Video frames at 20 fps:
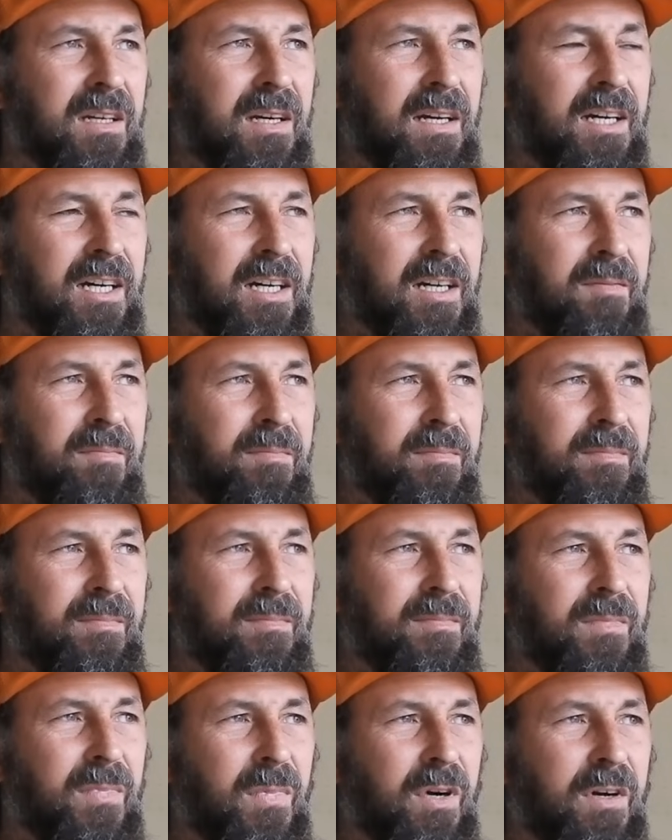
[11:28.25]

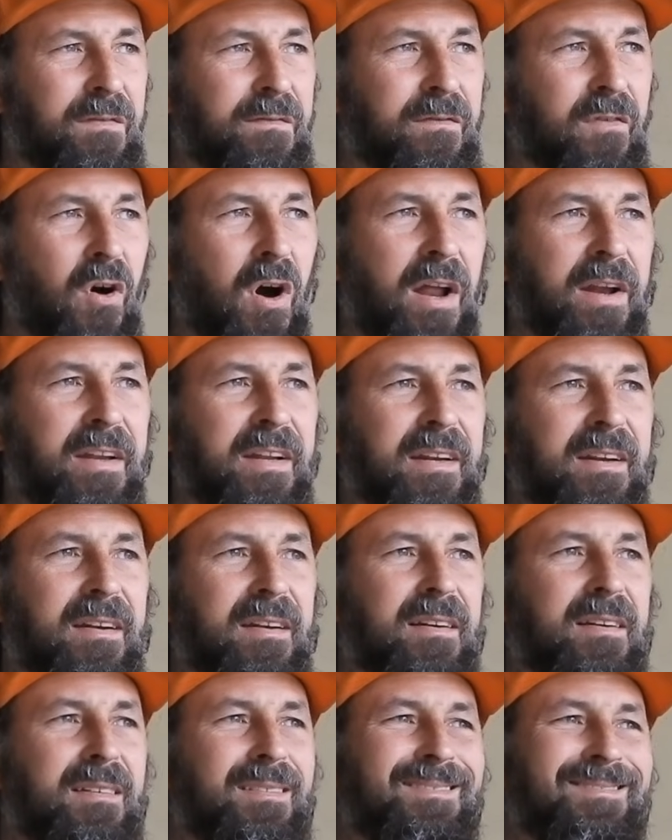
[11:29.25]
I find it
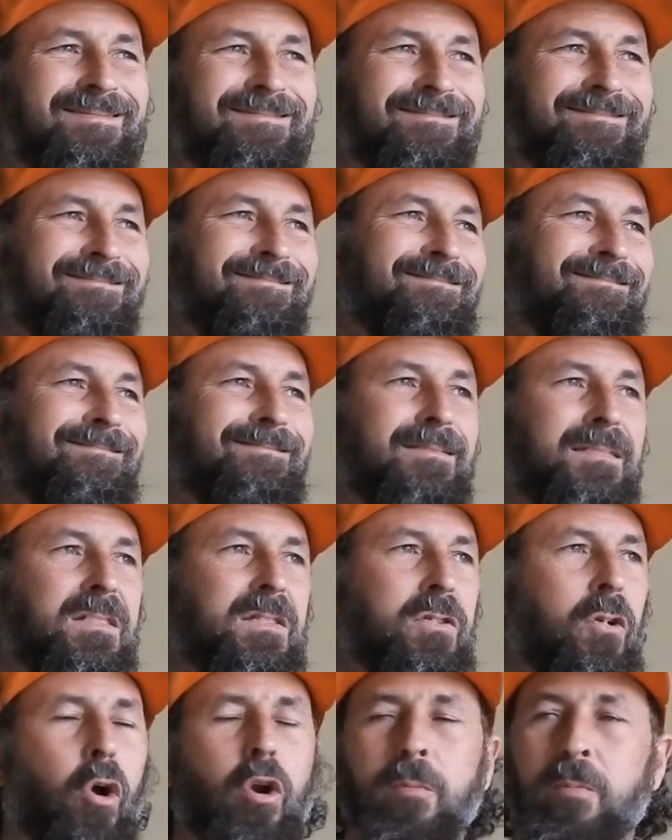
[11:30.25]

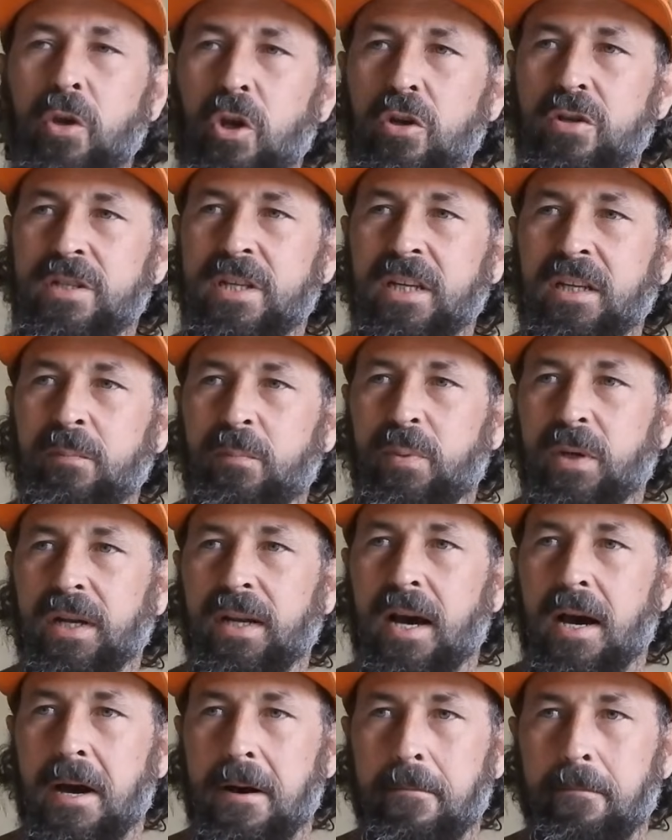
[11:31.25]
not amusing,
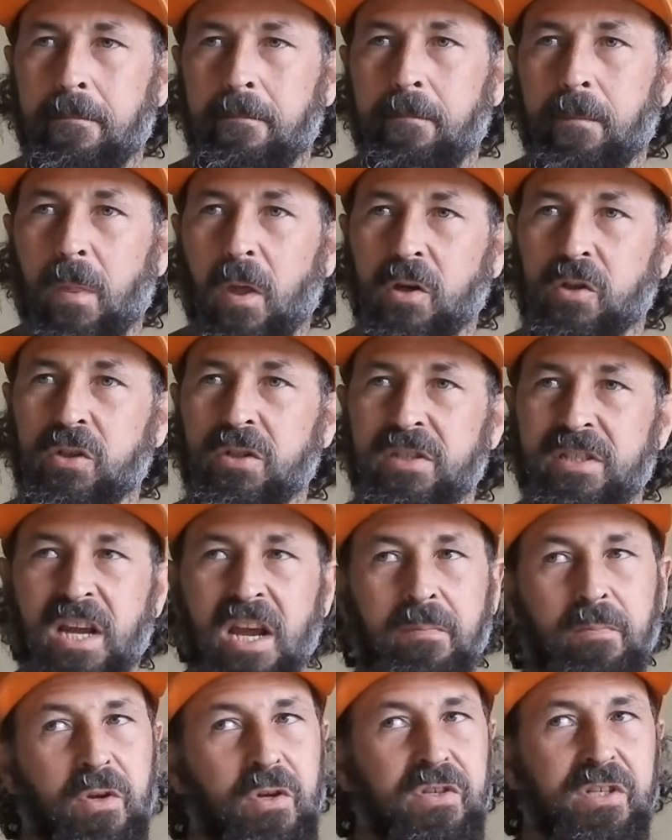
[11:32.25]
but I shouldn't
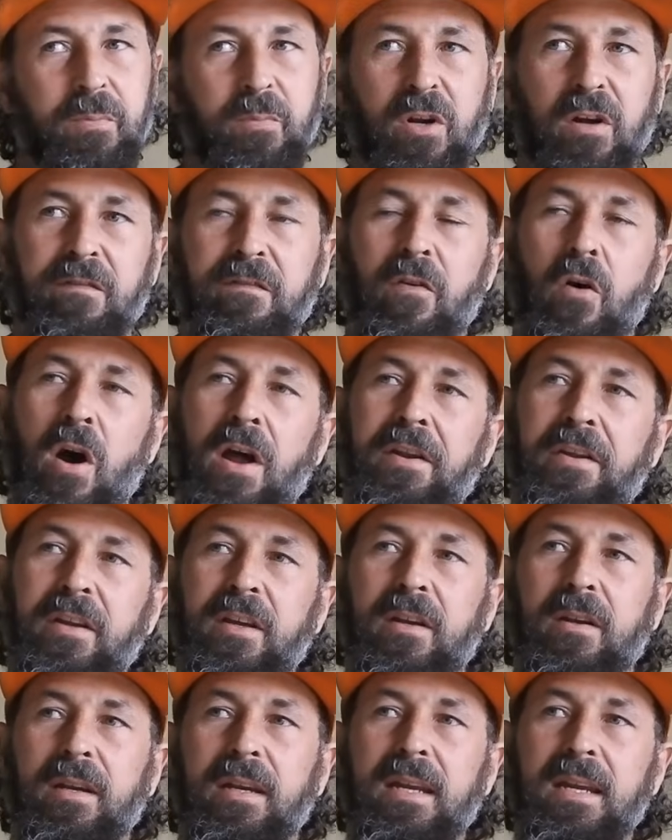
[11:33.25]
say amusing, but I find
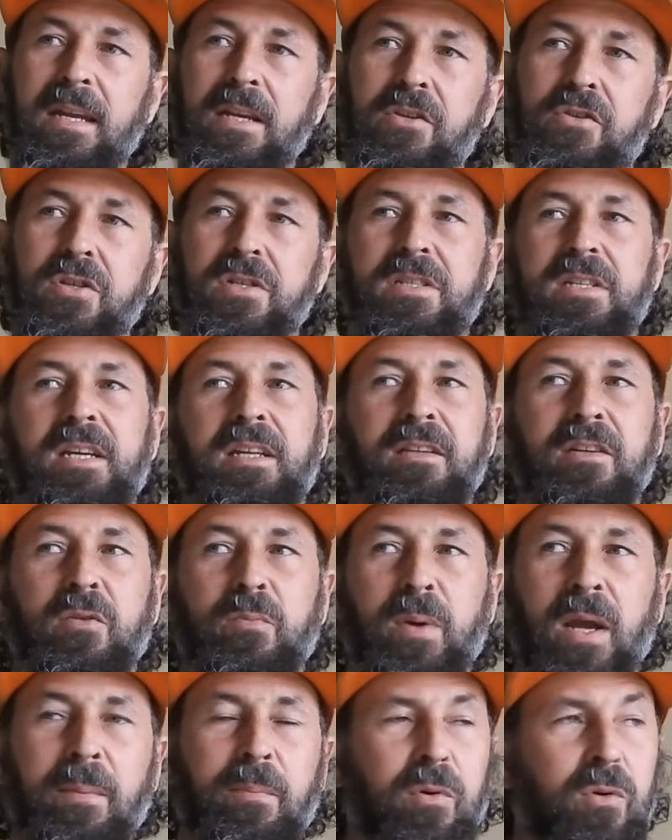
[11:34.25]
it interesting
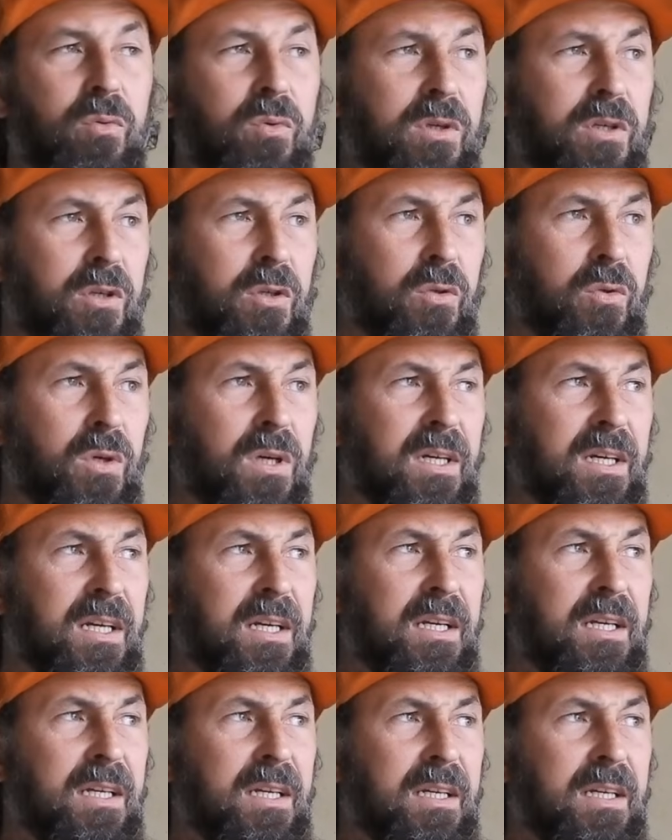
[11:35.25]
that people will,
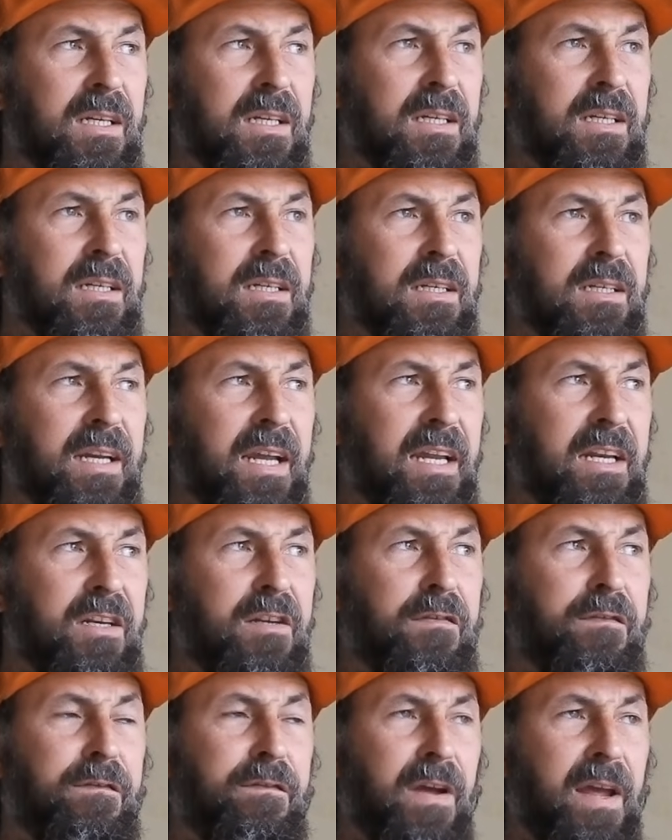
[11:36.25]
in
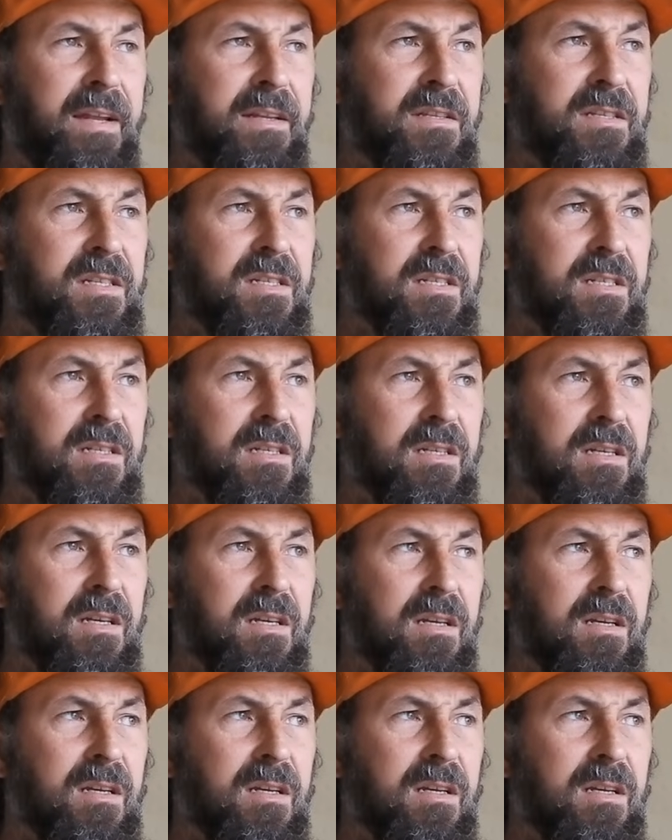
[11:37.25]
defence